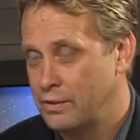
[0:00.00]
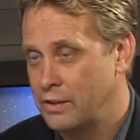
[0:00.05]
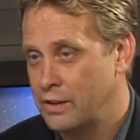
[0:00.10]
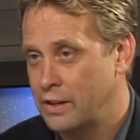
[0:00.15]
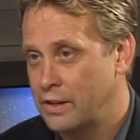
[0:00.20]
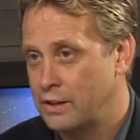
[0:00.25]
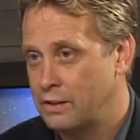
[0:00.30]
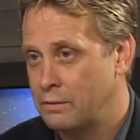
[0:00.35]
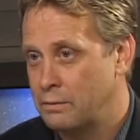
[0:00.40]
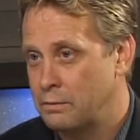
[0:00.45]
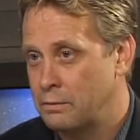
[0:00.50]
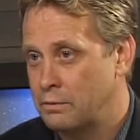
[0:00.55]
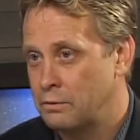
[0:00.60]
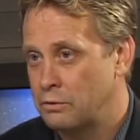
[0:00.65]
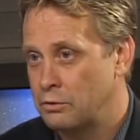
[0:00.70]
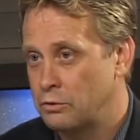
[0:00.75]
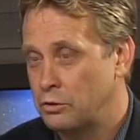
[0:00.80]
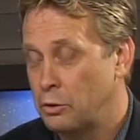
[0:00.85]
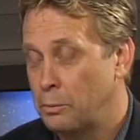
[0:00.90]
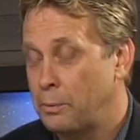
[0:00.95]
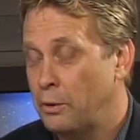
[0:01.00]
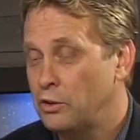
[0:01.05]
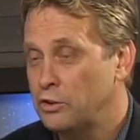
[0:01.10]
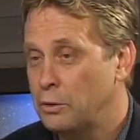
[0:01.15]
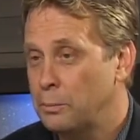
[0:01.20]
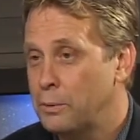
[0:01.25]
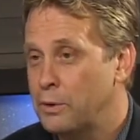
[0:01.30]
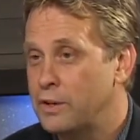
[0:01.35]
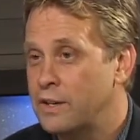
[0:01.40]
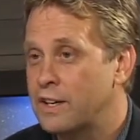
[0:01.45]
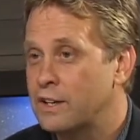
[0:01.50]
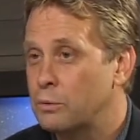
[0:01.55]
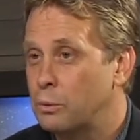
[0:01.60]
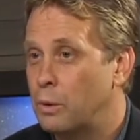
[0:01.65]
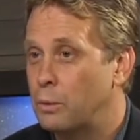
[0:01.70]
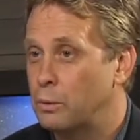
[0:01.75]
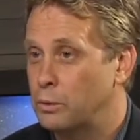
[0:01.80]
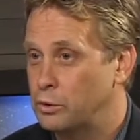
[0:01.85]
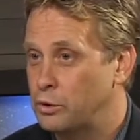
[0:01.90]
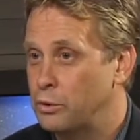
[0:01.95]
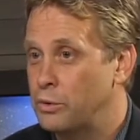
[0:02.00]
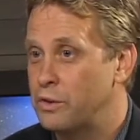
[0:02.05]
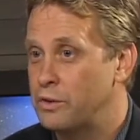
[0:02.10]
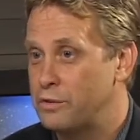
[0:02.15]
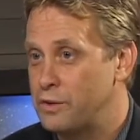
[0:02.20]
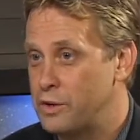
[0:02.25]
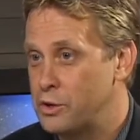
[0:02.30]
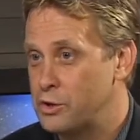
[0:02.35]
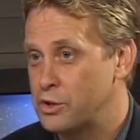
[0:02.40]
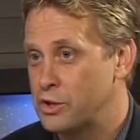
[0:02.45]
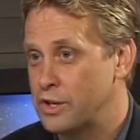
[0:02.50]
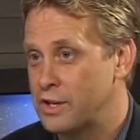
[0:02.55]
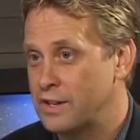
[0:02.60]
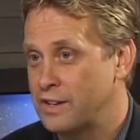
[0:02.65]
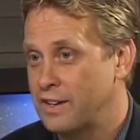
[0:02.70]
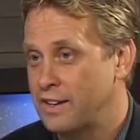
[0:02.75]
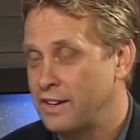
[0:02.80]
that's supposed to predict what we'll do in the future.